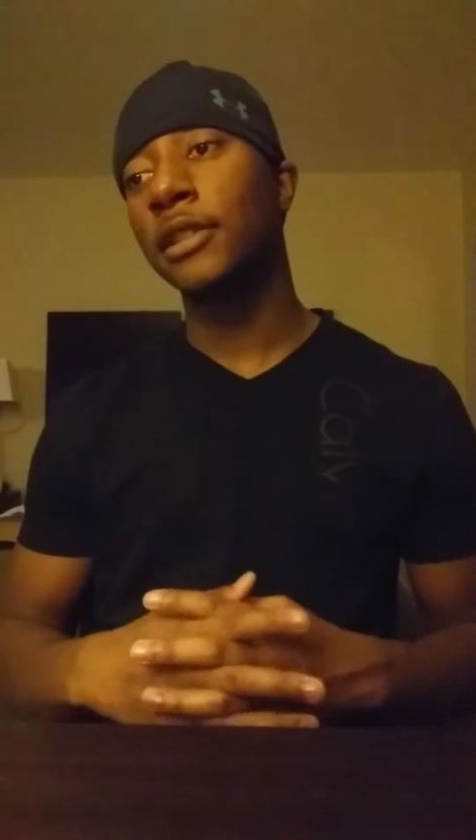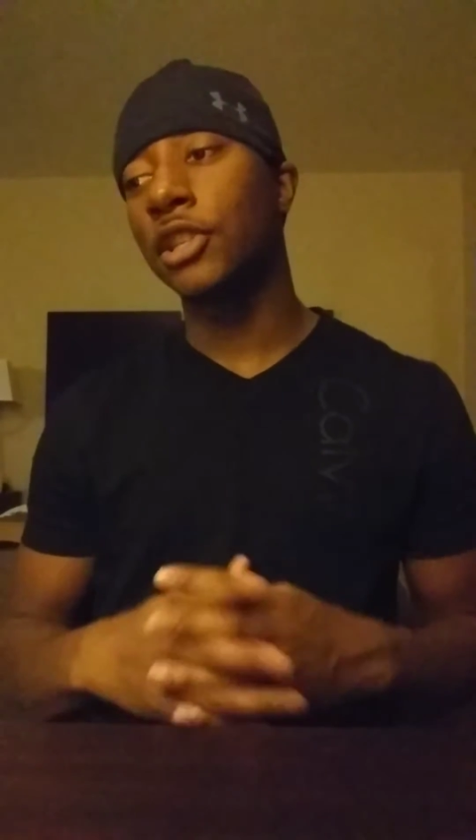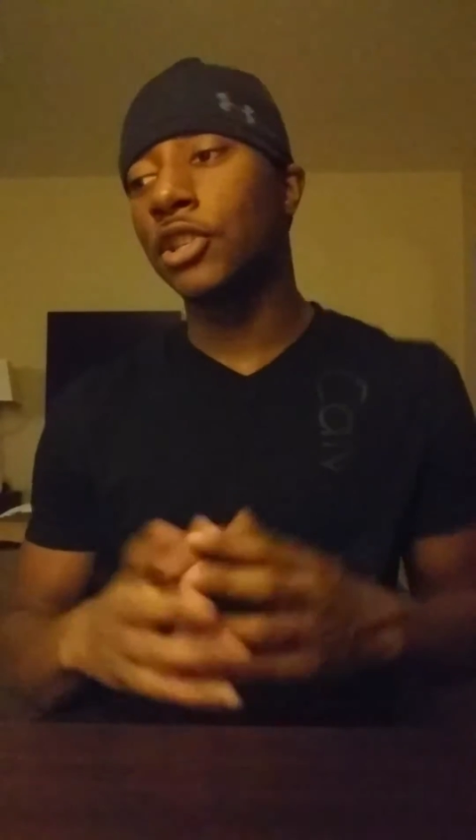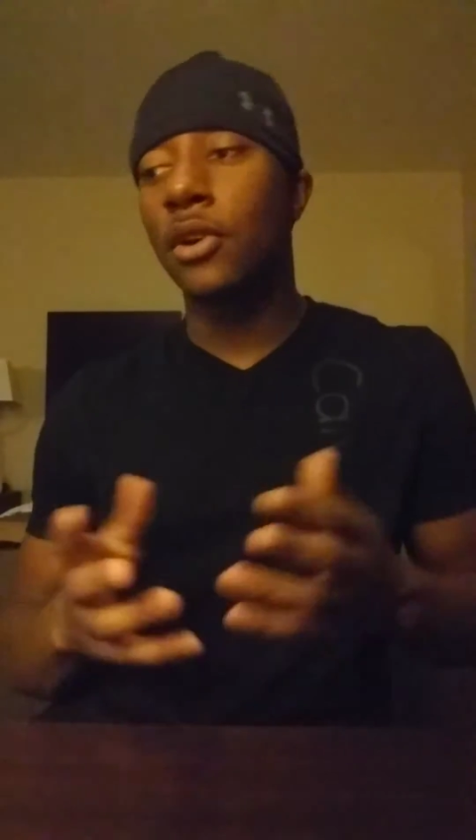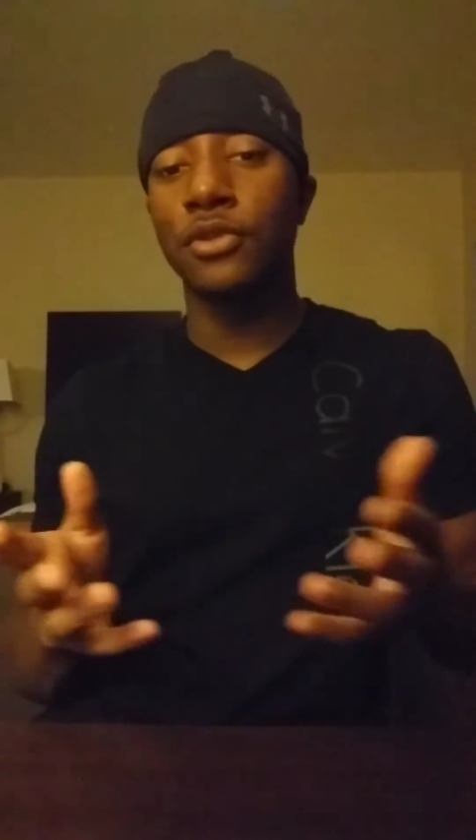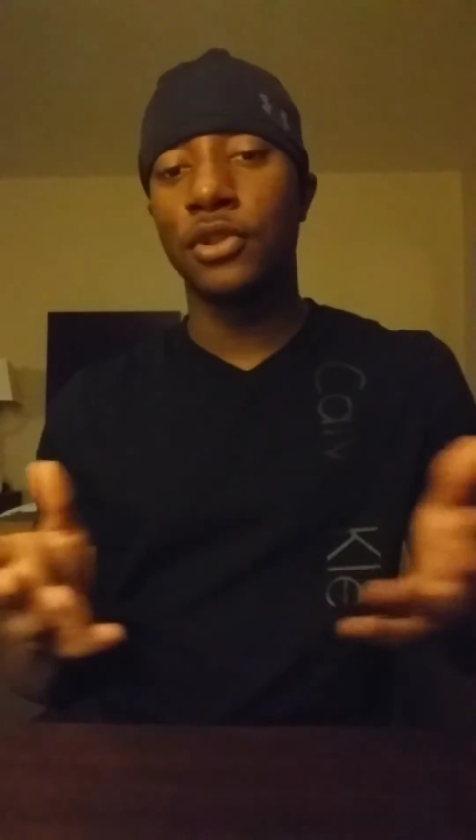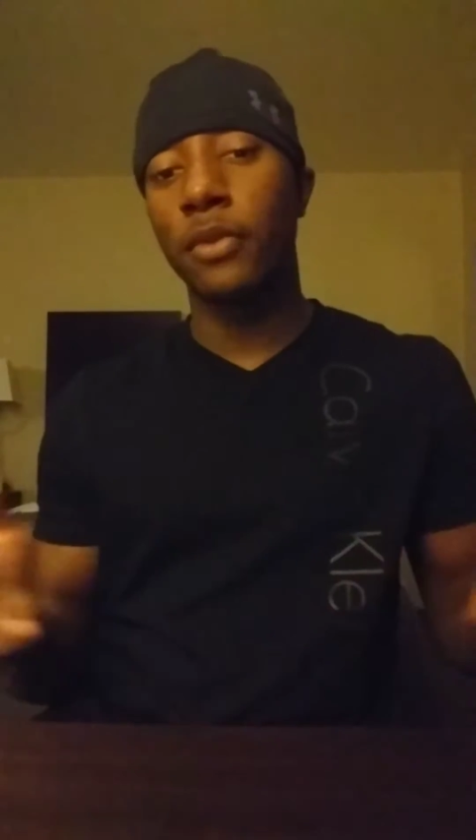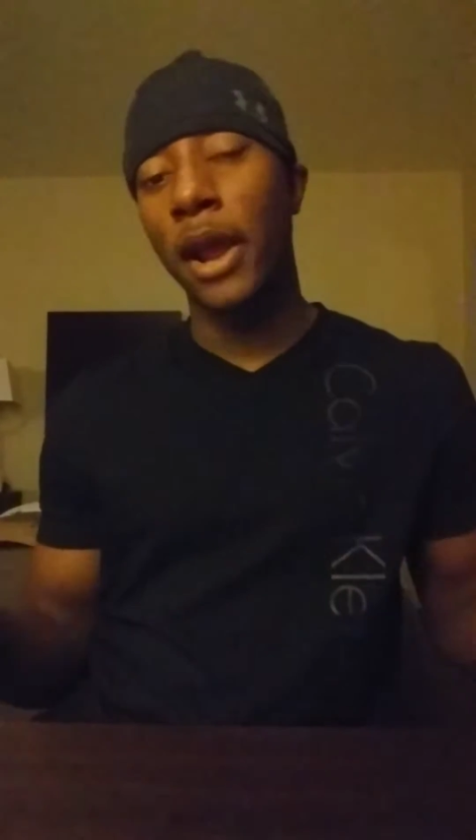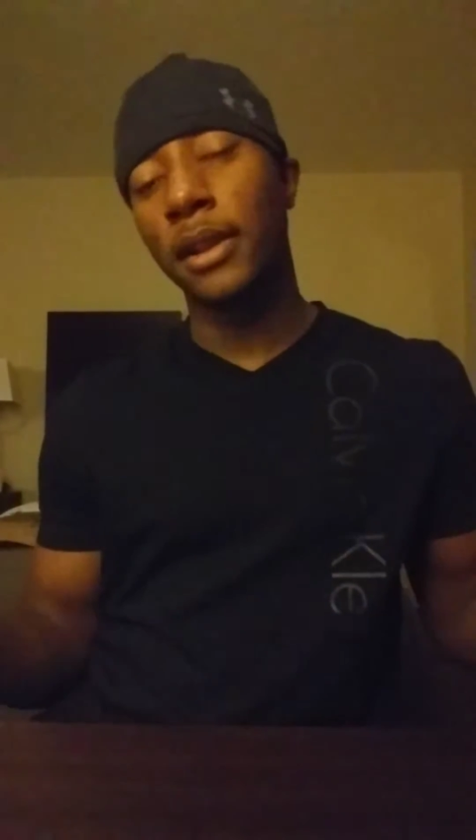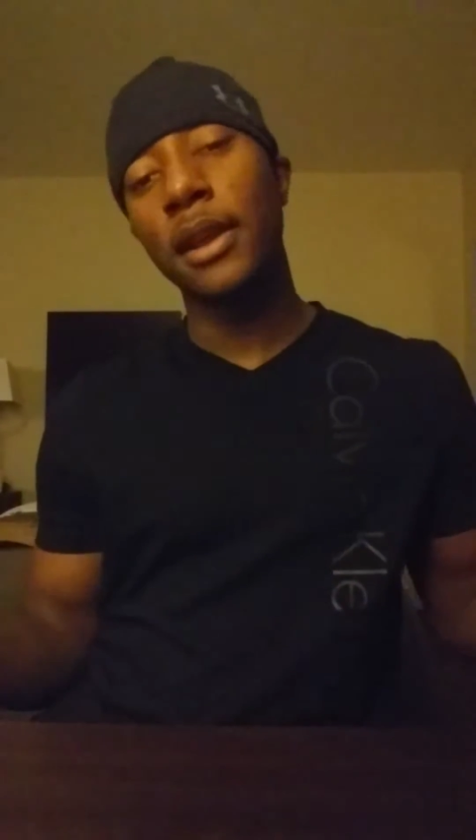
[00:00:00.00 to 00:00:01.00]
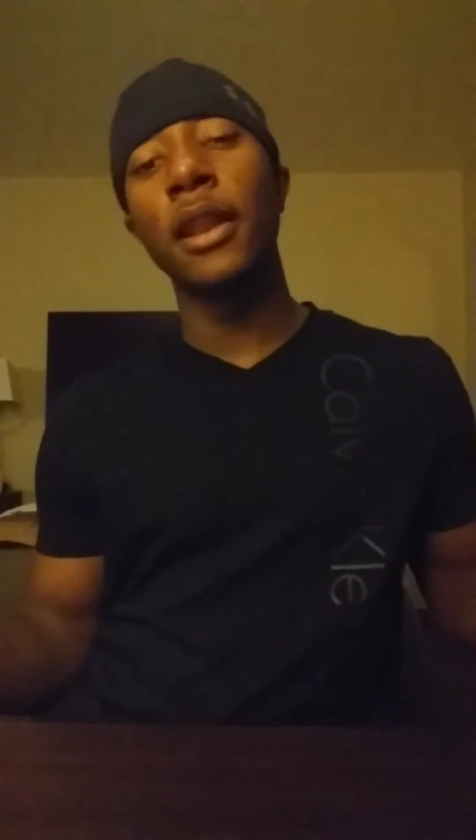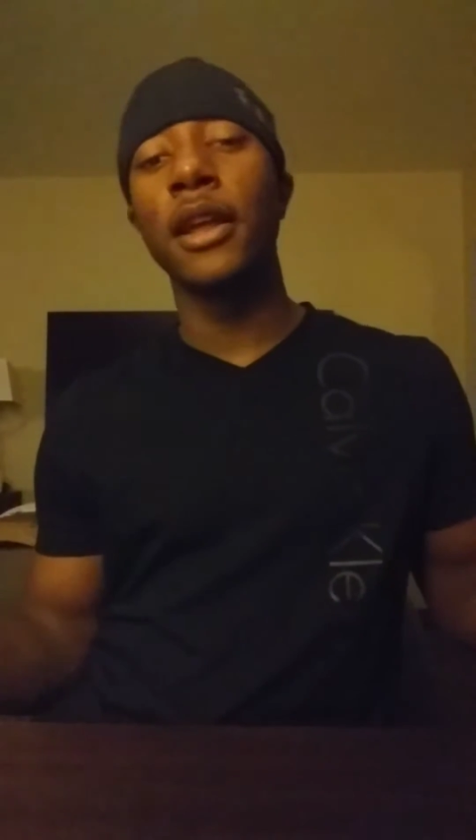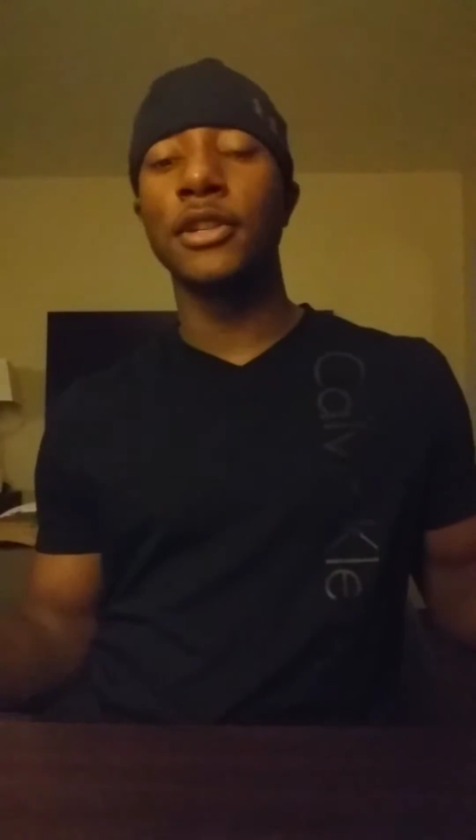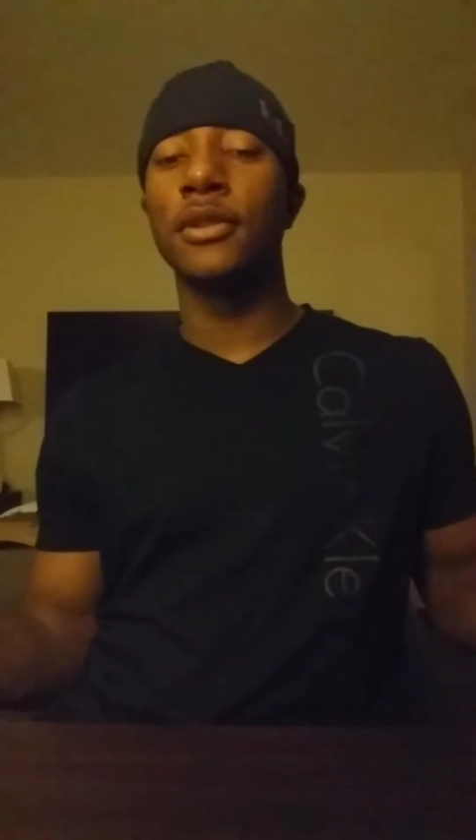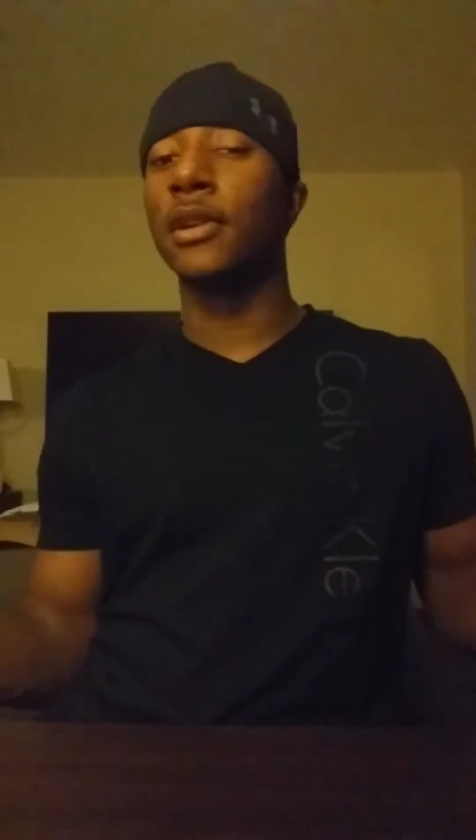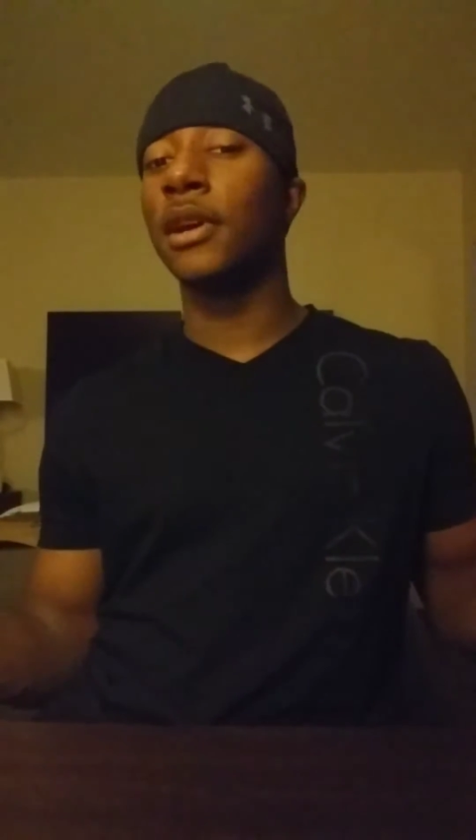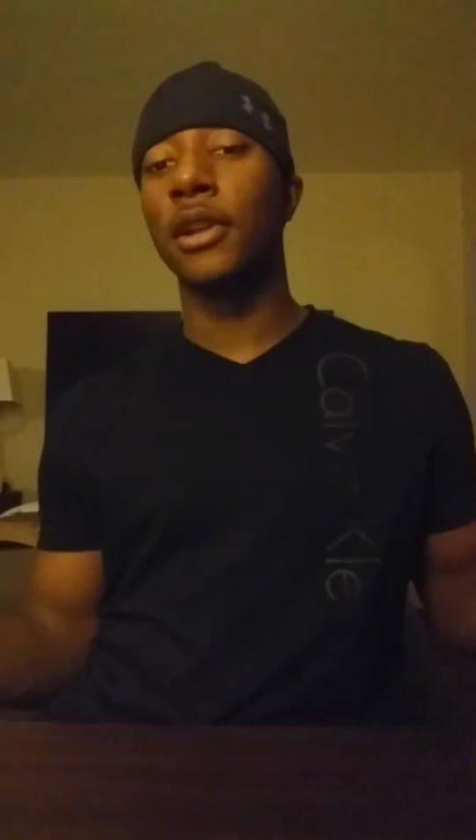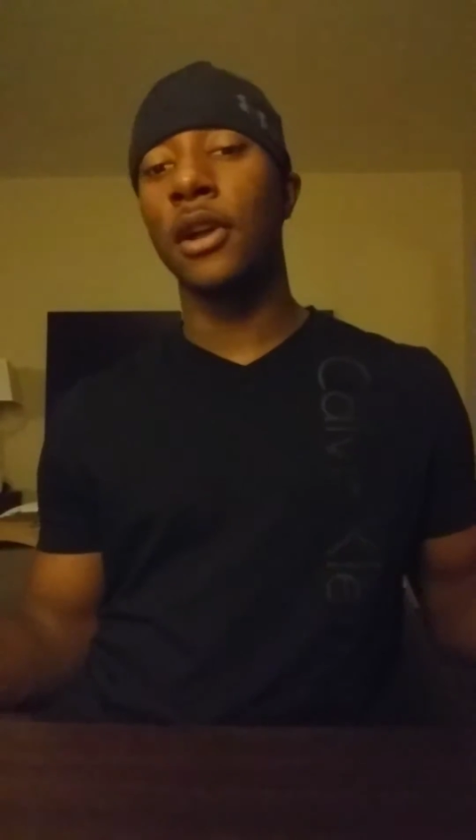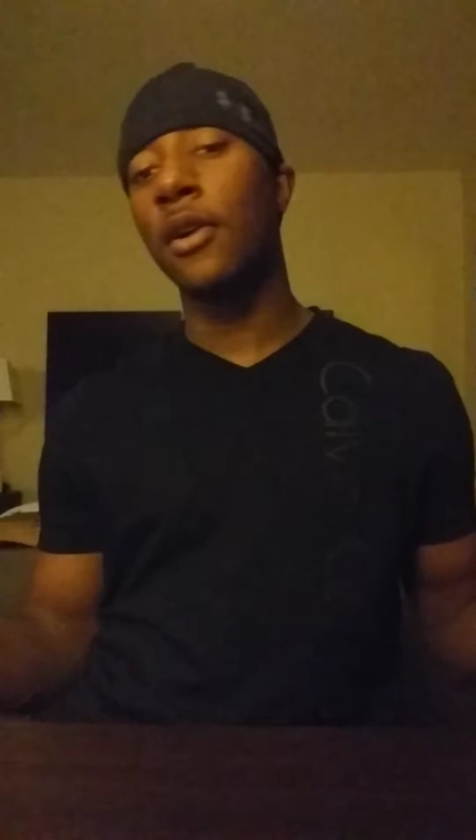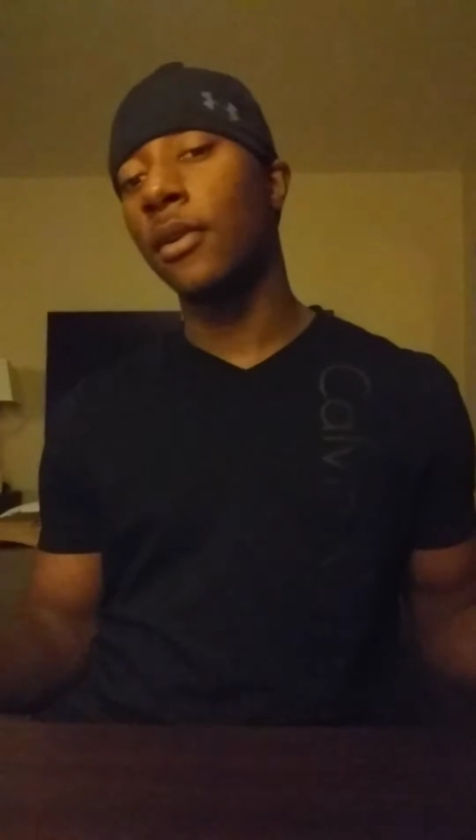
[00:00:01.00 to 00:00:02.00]
just shows you right there that you're good
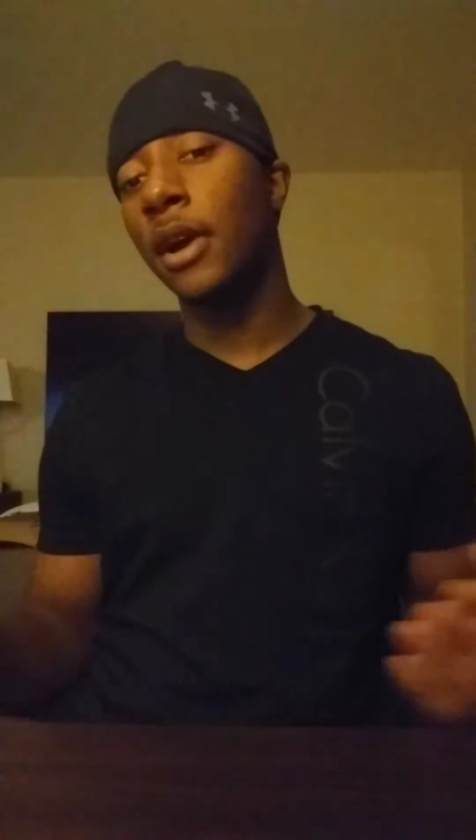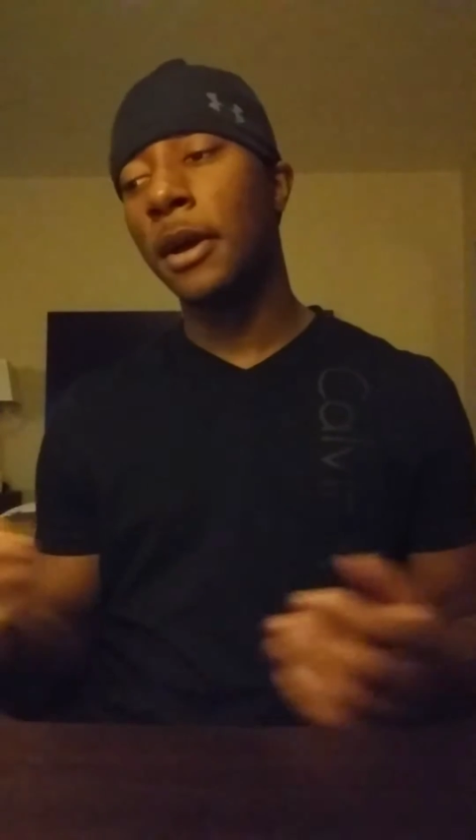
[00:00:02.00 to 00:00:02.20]
to go.